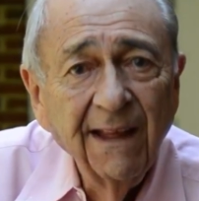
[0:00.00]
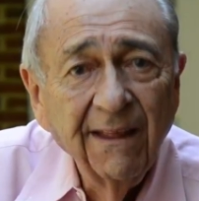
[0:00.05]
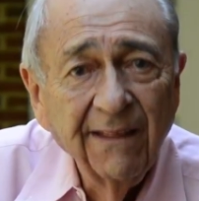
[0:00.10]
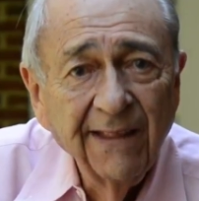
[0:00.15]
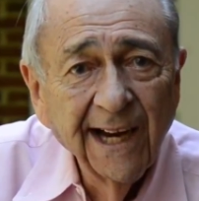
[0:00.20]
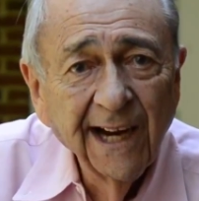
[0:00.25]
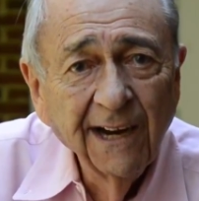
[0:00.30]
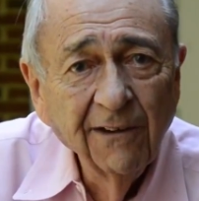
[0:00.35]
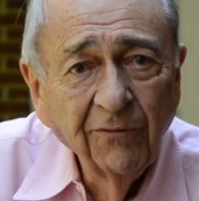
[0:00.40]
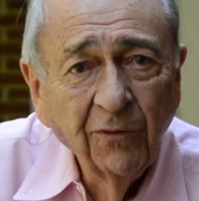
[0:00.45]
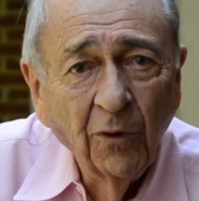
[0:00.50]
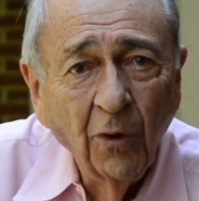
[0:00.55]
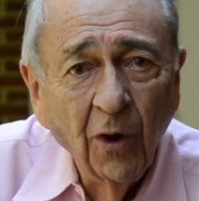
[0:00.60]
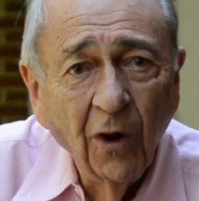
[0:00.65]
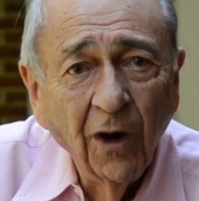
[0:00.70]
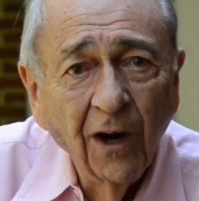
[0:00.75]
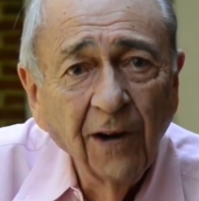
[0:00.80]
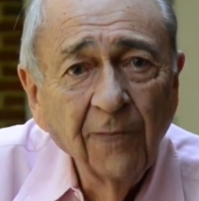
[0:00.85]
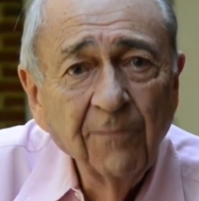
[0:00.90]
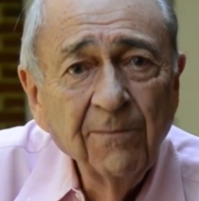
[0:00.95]

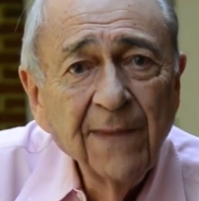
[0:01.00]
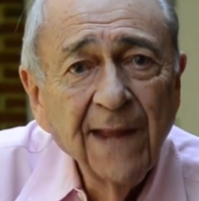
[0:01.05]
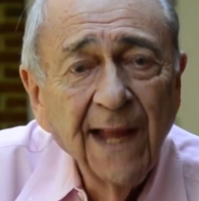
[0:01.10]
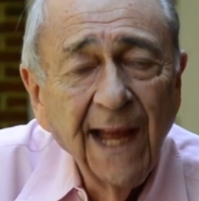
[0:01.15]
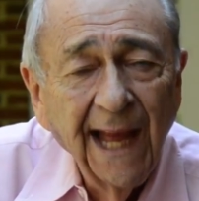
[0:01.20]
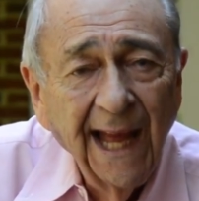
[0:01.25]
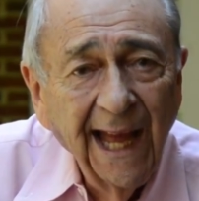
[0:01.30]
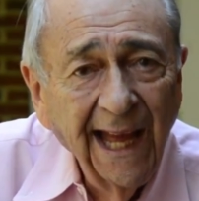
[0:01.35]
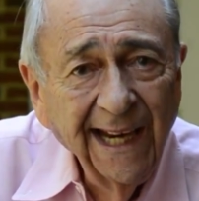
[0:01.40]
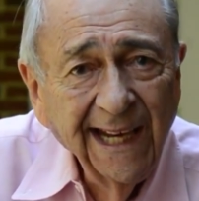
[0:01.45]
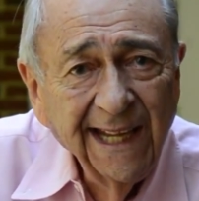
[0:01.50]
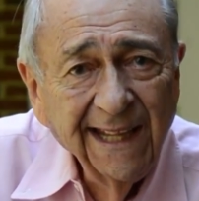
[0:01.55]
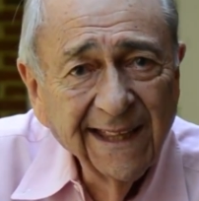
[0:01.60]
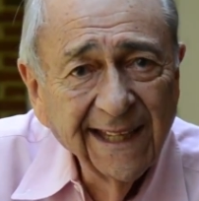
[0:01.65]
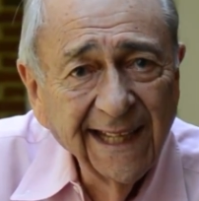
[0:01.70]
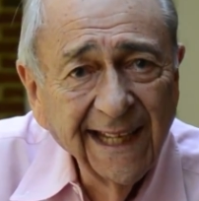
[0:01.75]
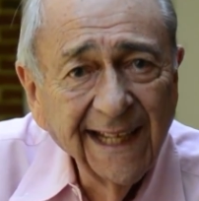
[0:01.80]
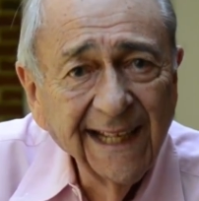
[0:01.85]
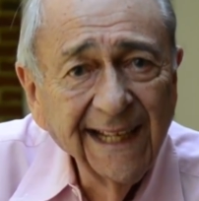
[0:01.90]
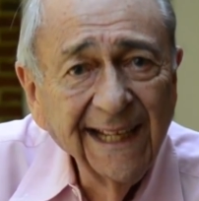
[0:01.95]
Therefore,
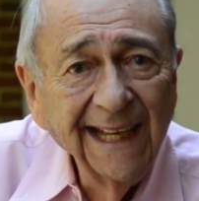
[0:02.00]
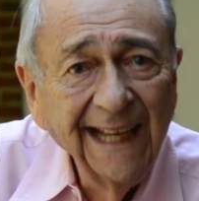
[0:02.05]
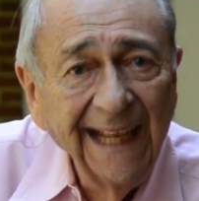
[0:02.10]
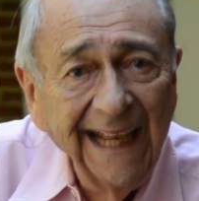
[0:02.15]
anything